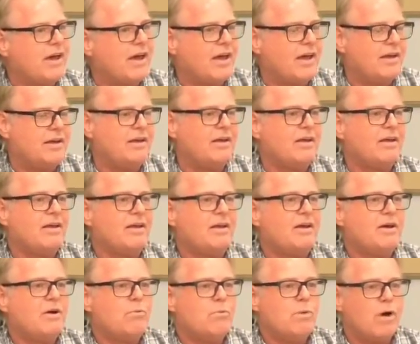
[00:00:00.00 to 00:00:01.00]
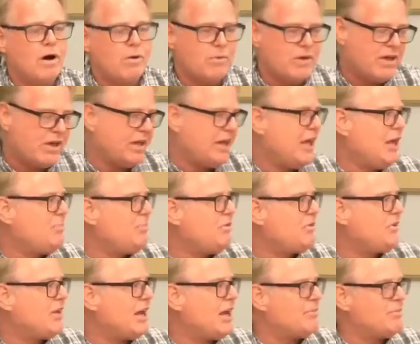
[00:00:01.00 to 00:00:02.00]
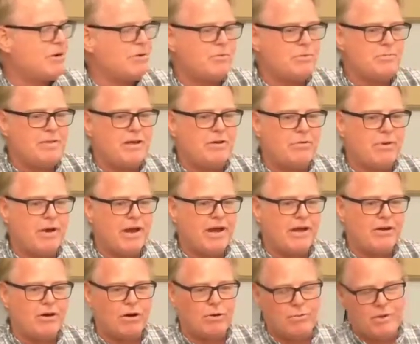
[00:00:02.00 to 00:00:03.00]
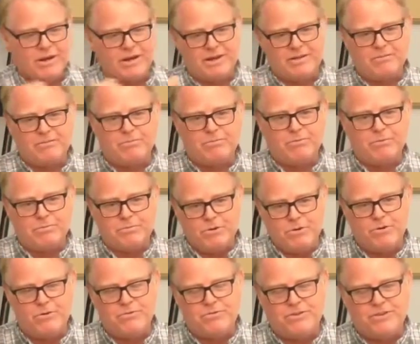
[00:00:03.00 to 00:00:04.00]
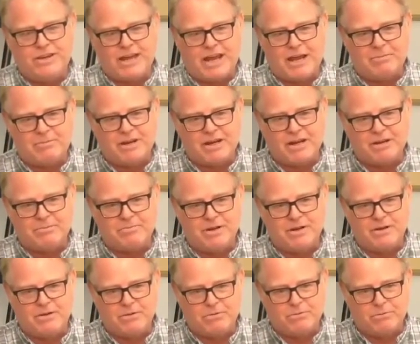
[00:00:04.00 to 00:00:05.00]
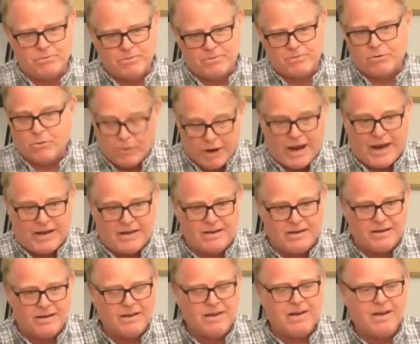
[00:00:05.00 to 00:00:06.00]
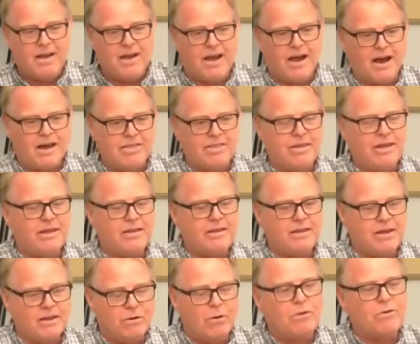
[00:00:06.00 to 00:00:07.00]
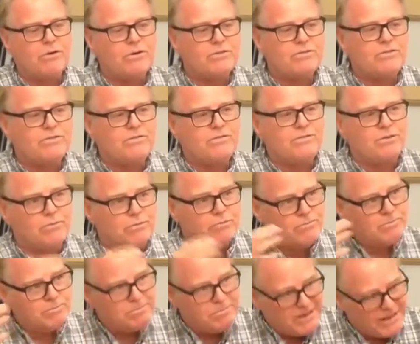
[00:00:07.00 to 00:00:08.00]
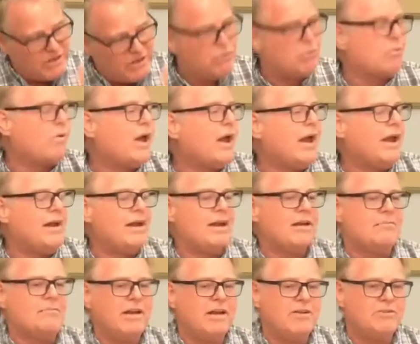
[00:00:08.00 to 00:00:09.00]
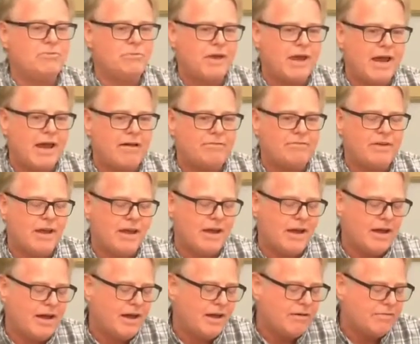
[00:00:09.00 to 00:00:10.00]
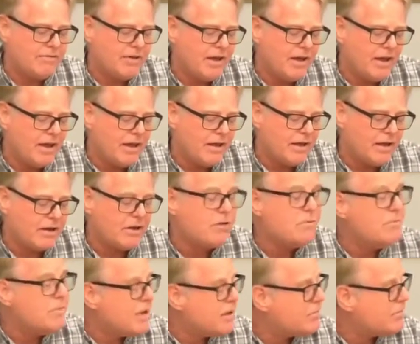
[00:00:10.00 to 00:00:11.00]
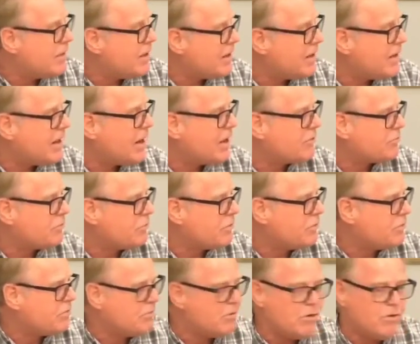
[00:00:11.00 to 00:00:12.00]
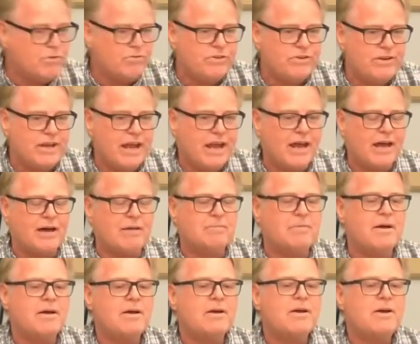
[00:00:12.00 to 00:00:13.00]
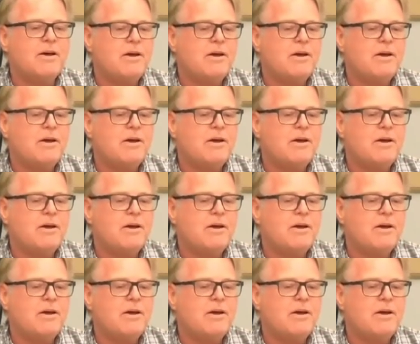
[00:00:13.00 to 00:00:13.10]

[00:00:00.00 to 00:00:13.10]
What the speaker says: said, well, we could keep the dam and it would be great, or we could remove the dam and it can be great, I think in order to be great, it means we have to have a commitment as we remove the dam,